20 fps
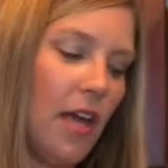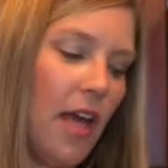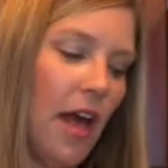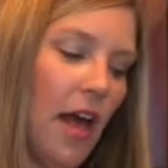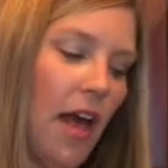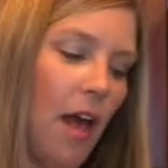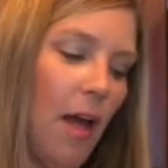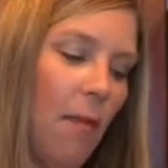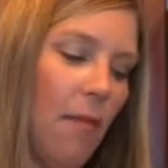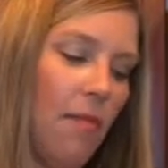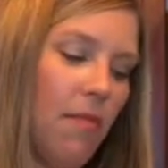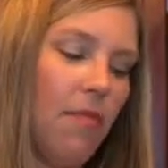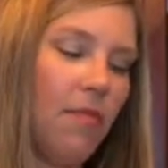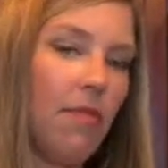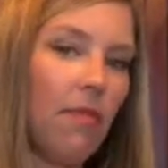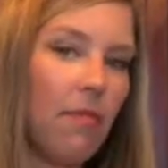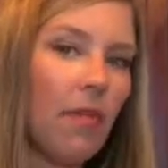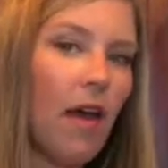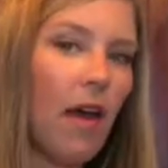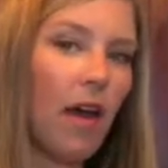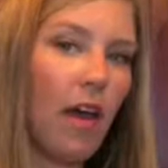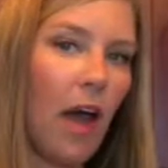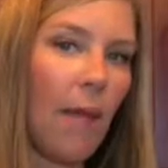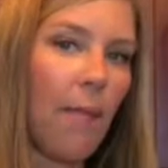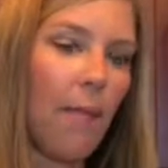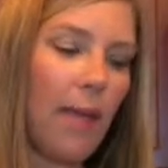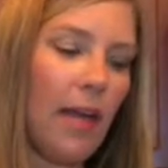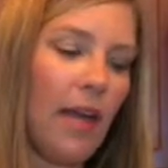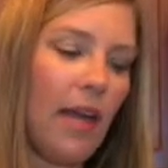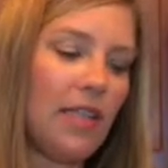A cup
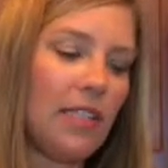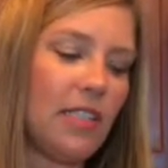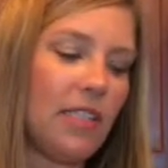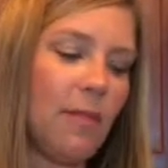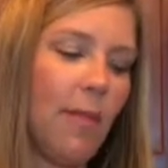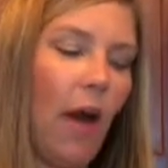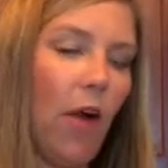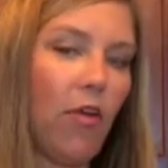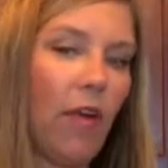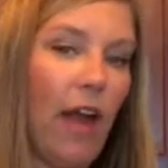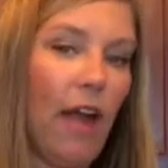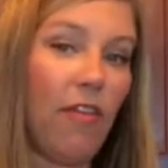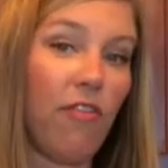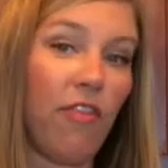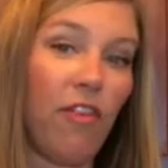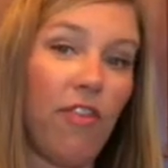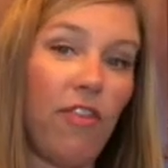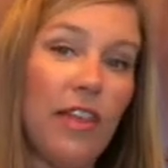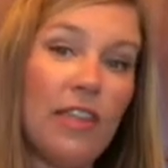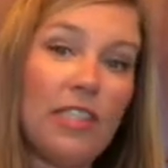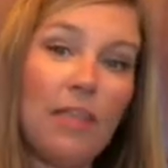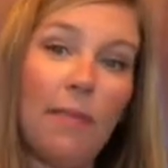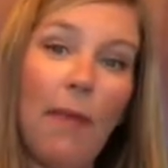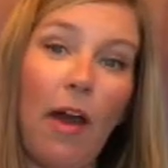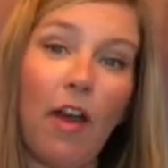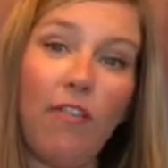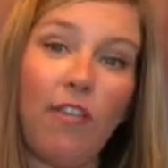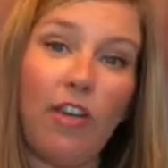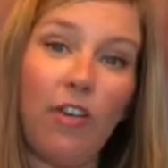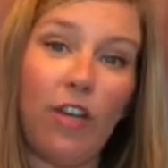of mayonnaise is about right for this
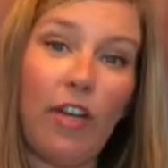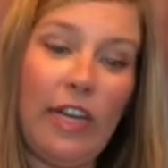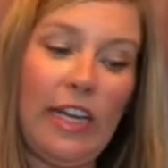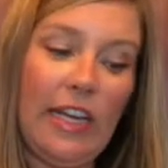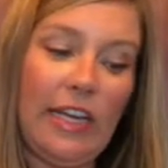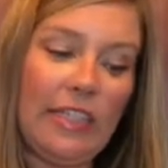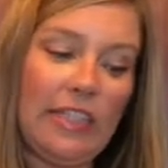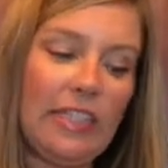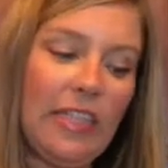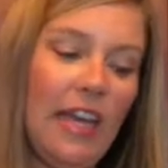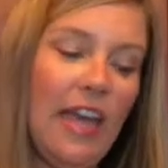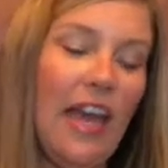amount of ingredients.